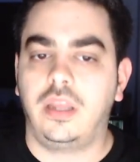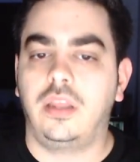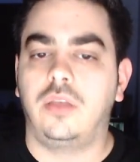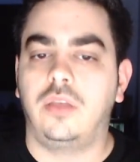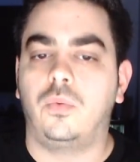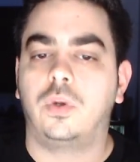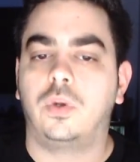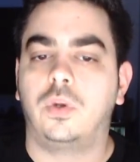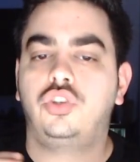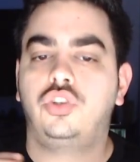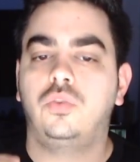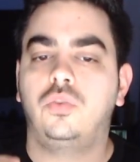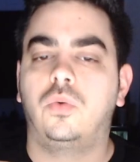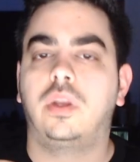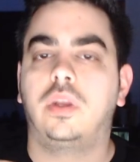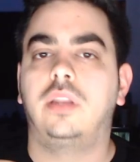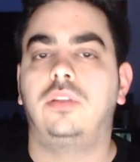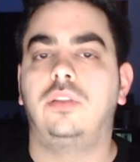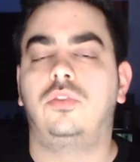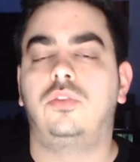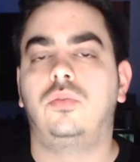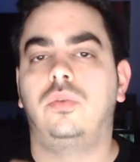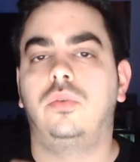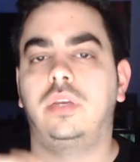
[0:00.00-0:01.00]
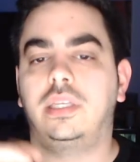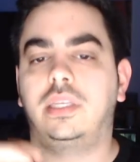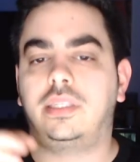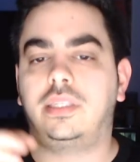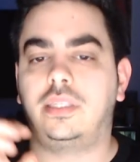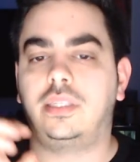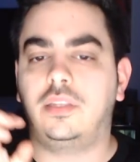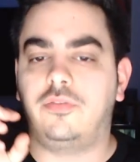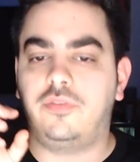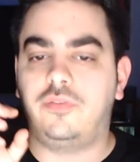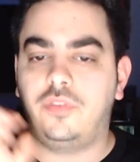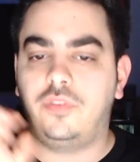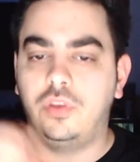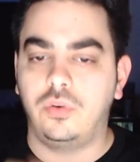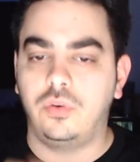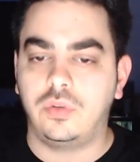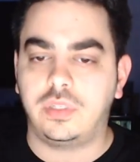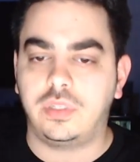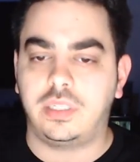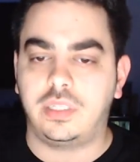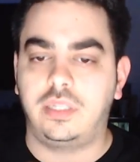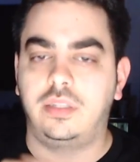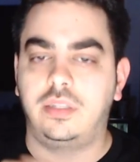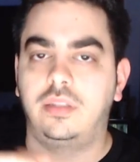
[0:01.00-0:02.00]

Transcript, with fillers: what you want to do is diffuse